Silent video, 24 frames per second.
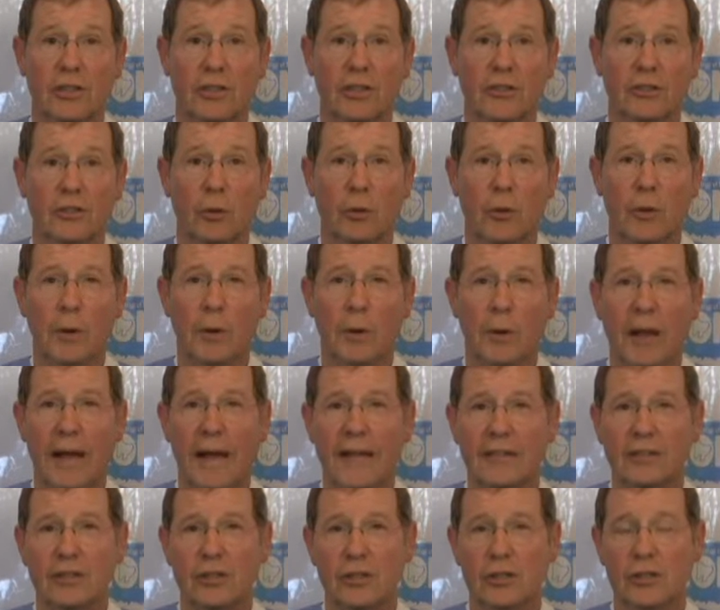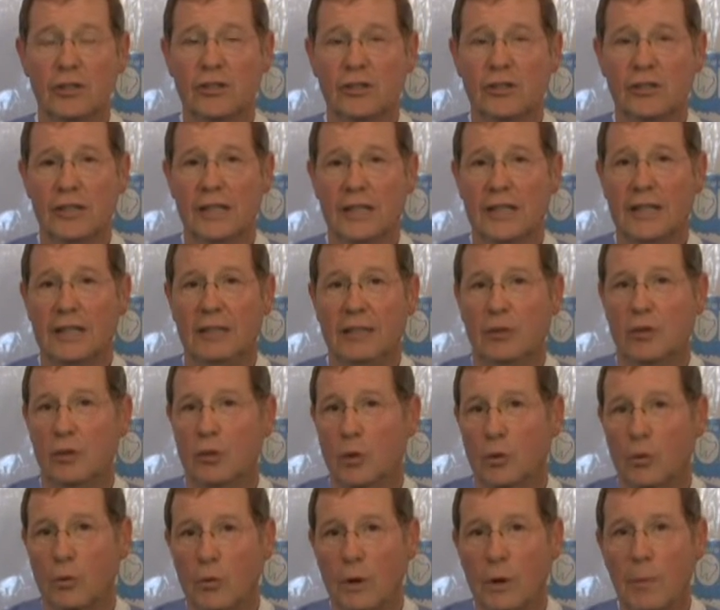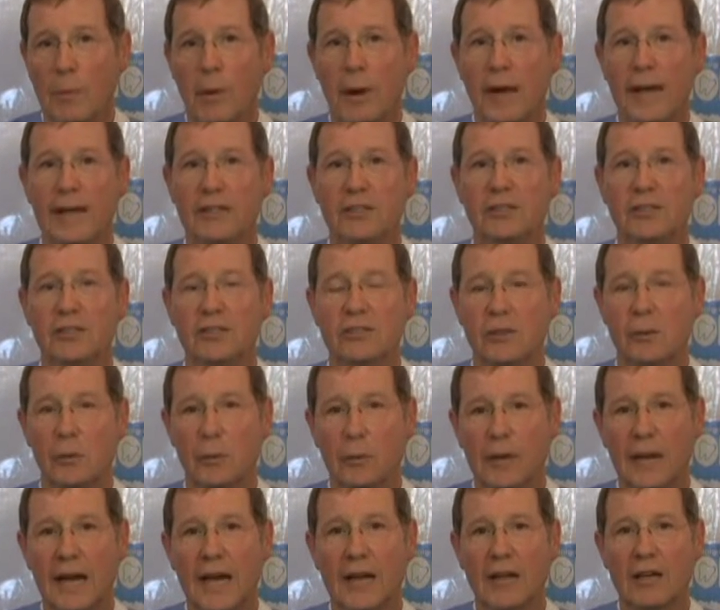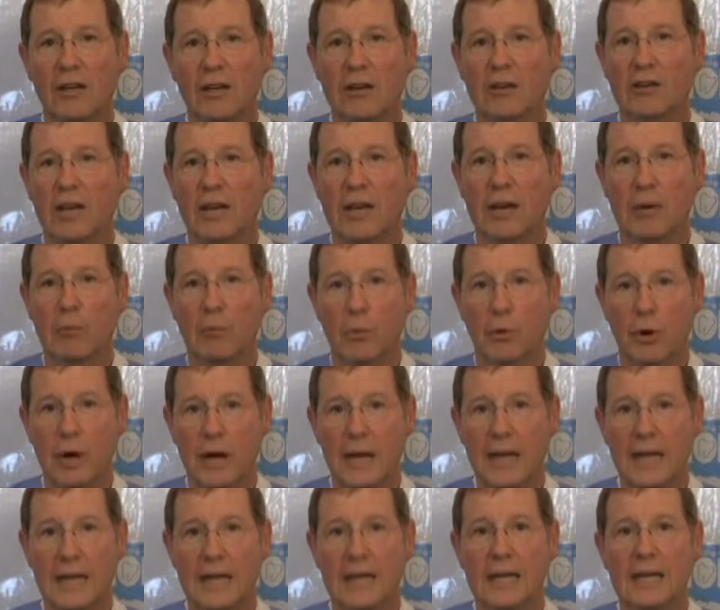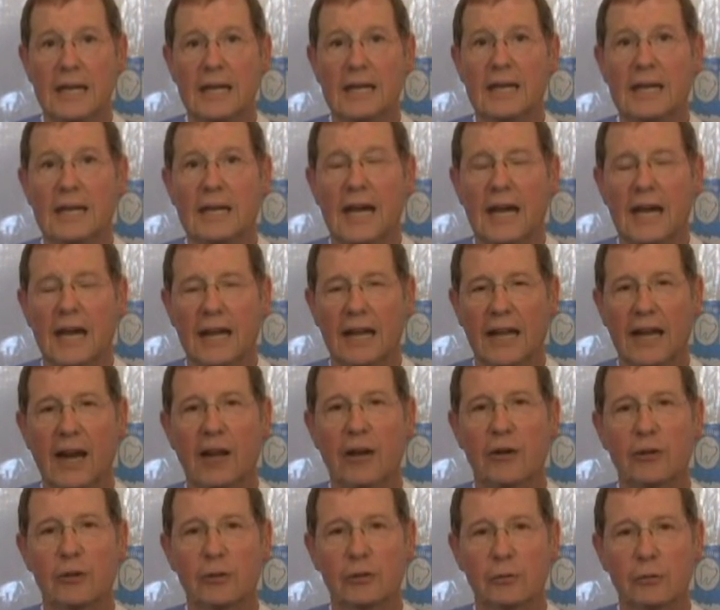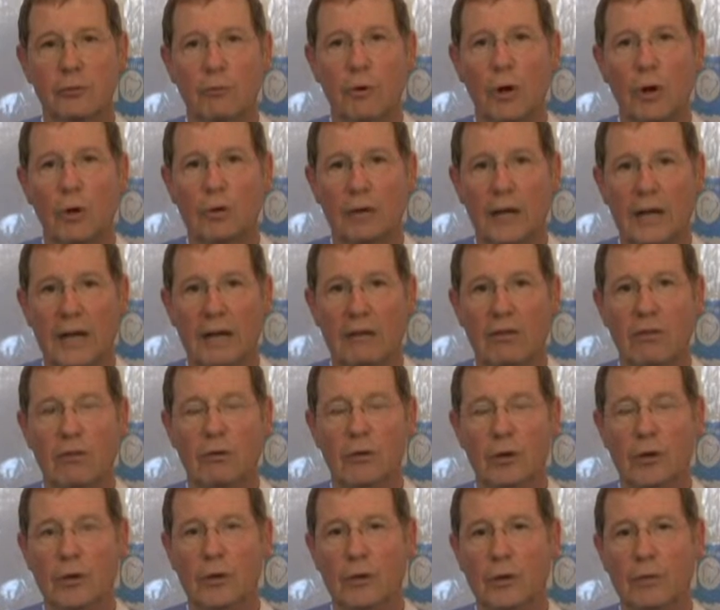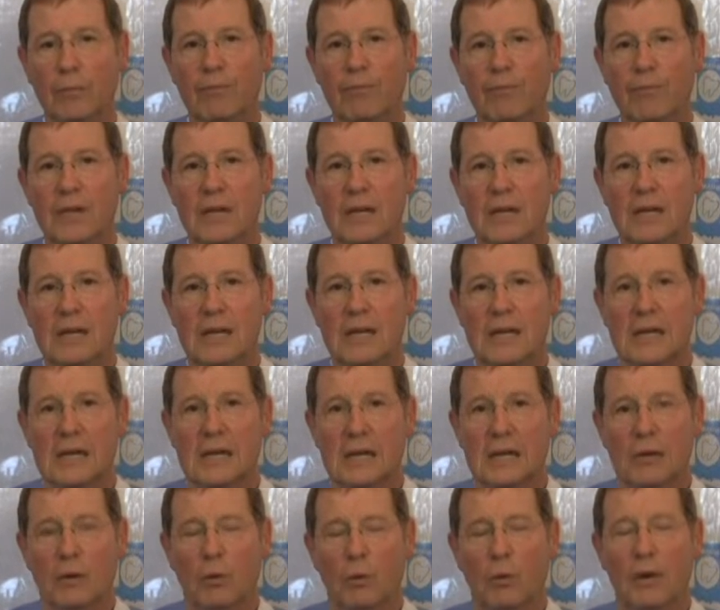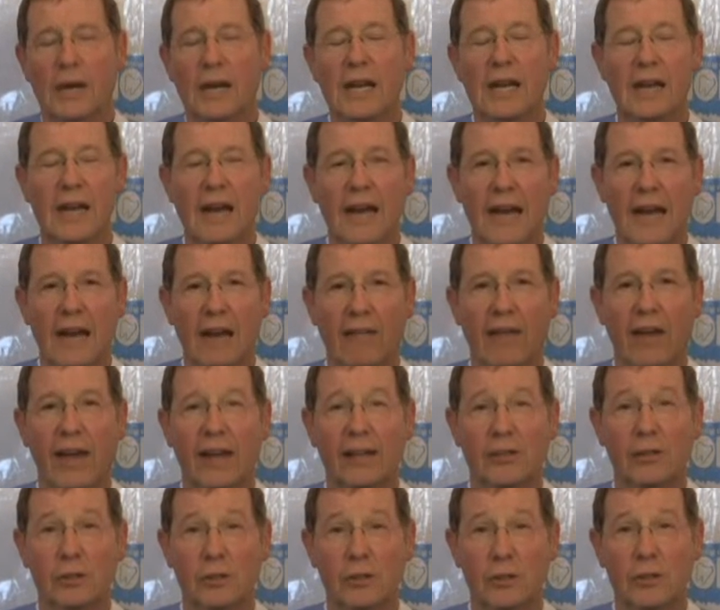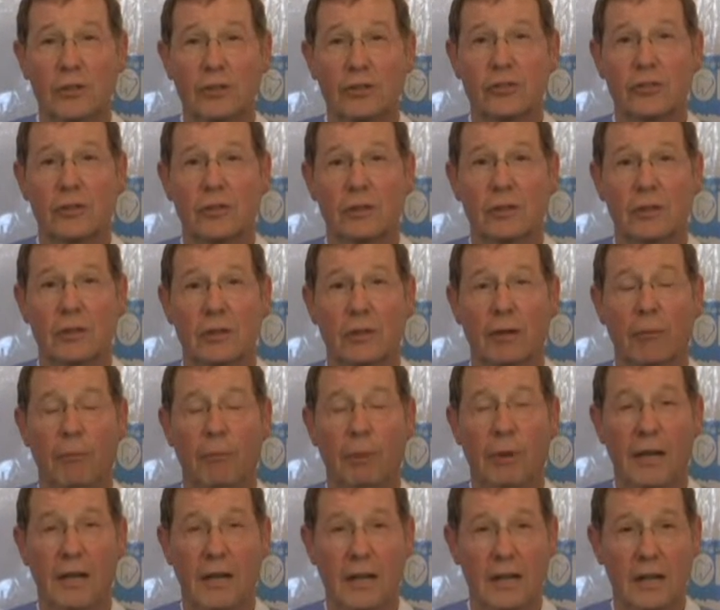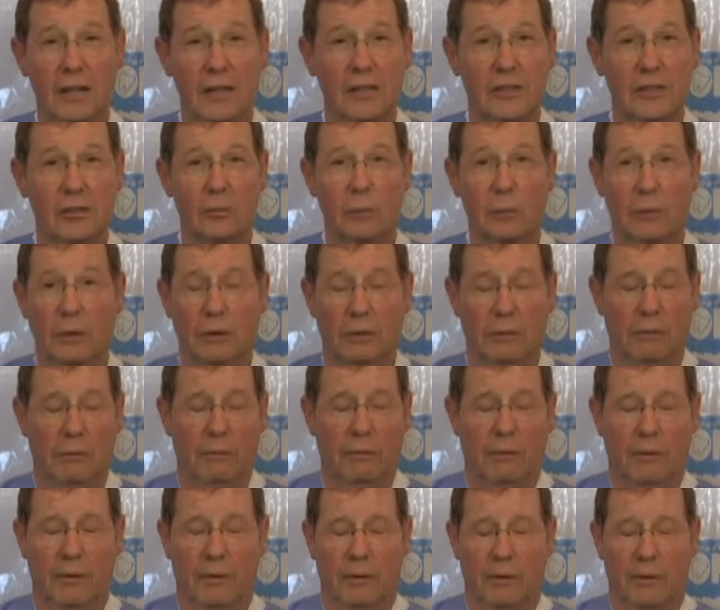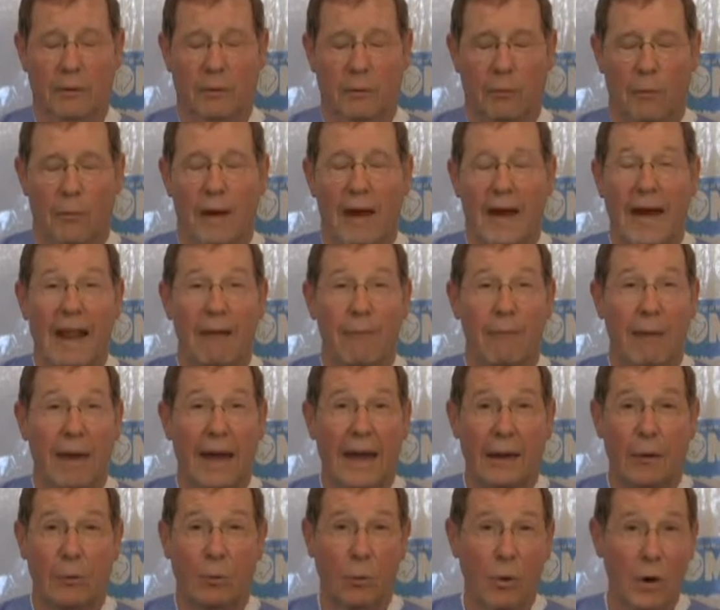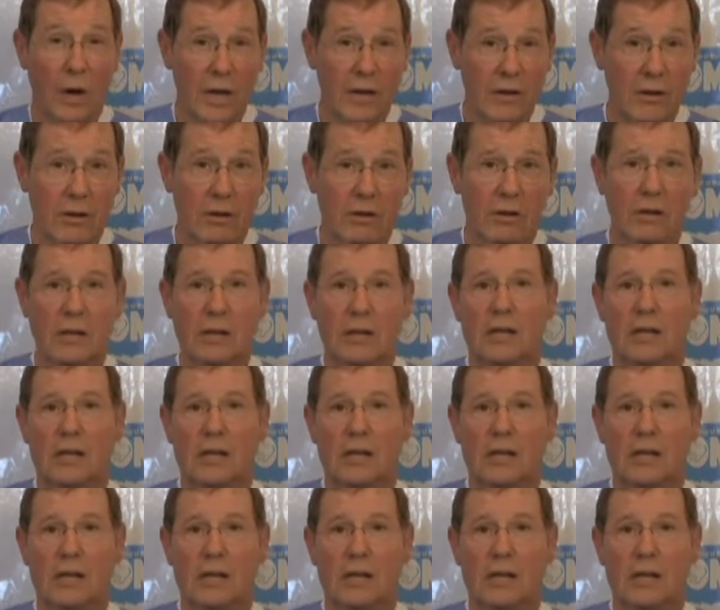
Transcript: And so we will ask you to see 2 or 3 patients, and we'd like you to take a break and let others rotate through. We need to have extras because we might have bad weather.